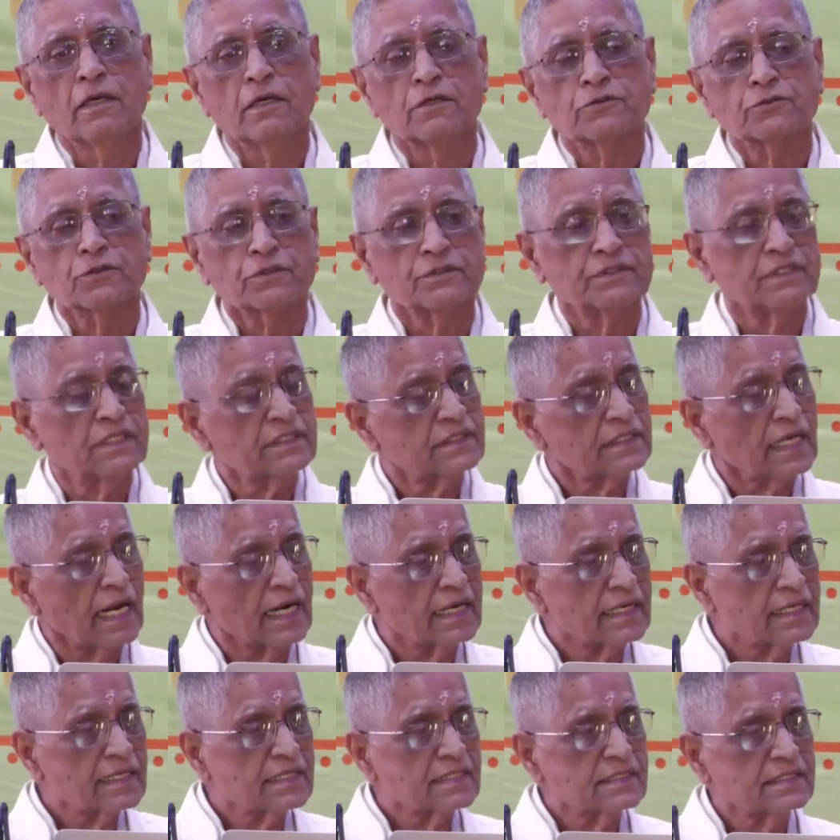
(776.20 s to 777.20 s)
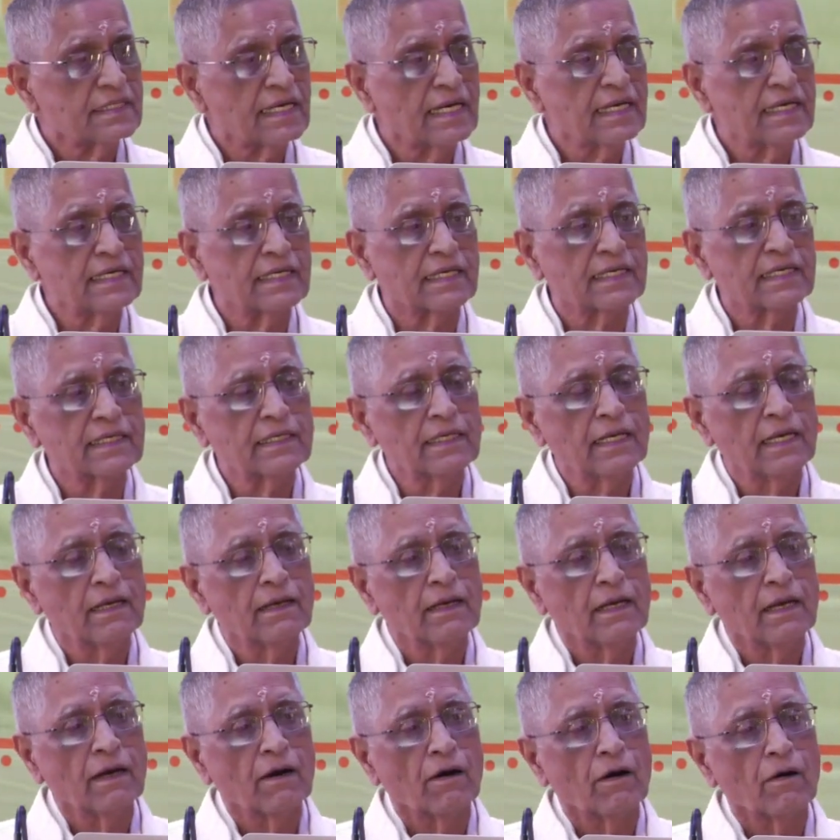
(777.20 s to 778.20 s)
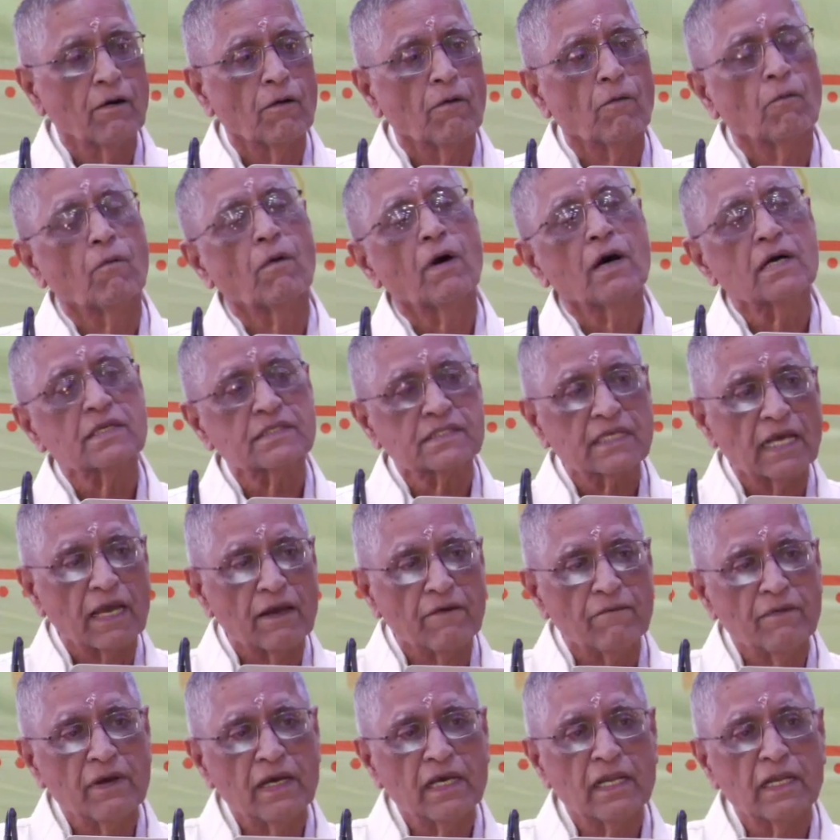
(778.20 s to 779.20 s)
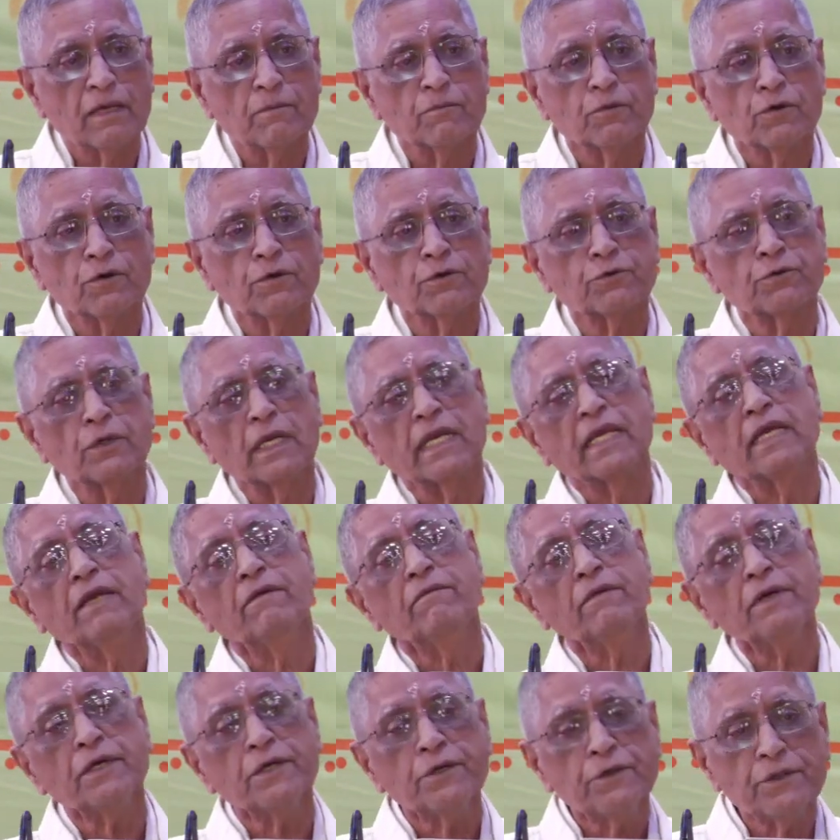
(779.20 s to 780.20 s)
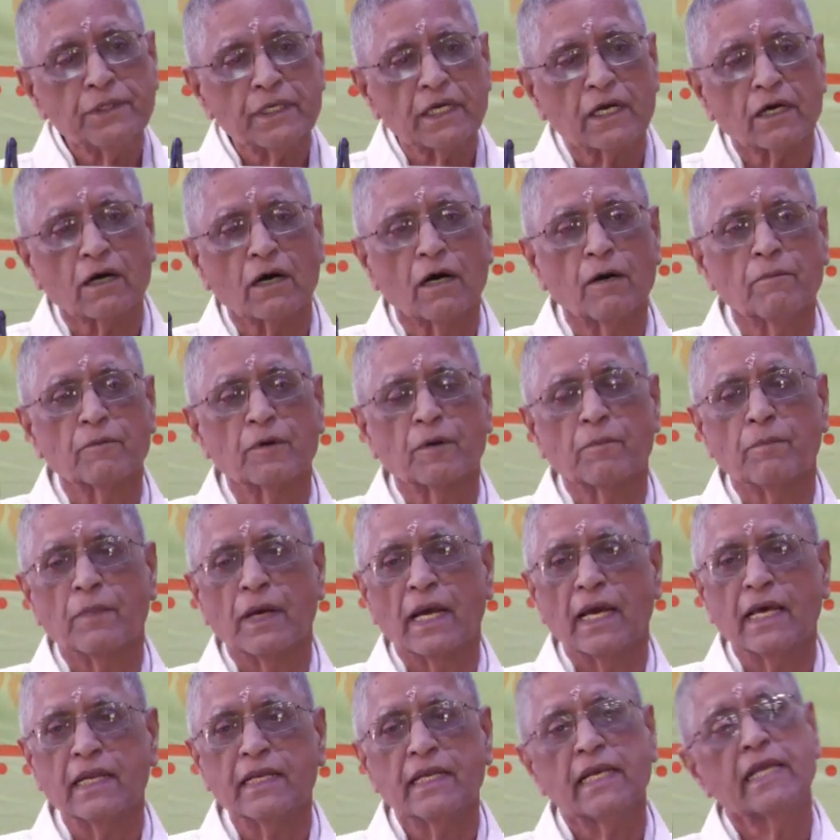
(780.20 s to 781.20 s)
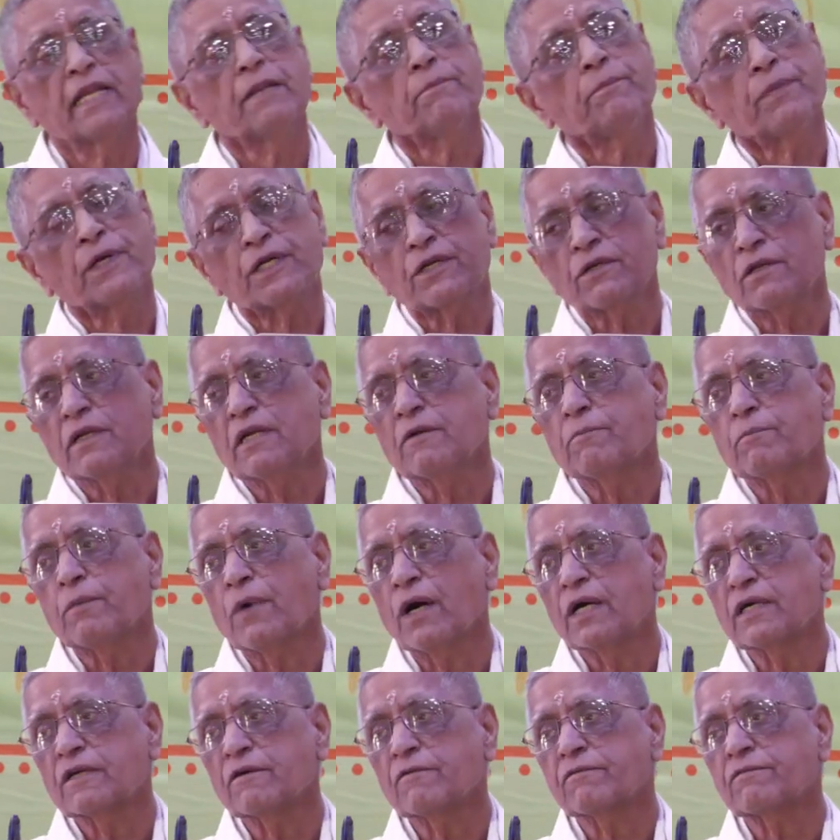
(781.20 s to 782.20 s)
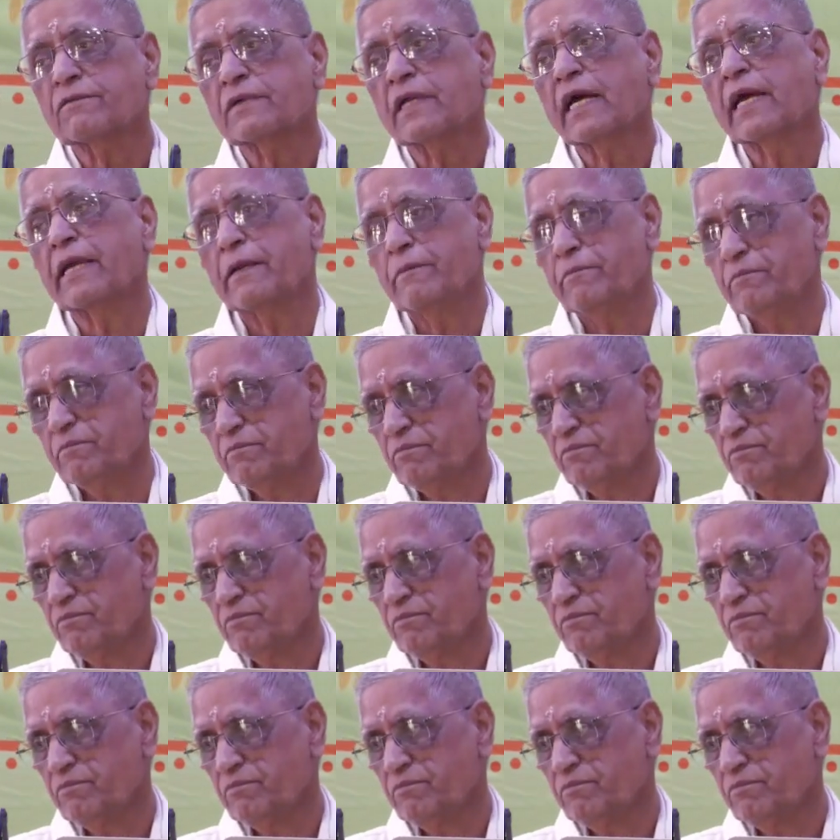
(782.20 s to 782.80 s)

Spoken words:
So this understanding was available even to a common man in a particular point of time.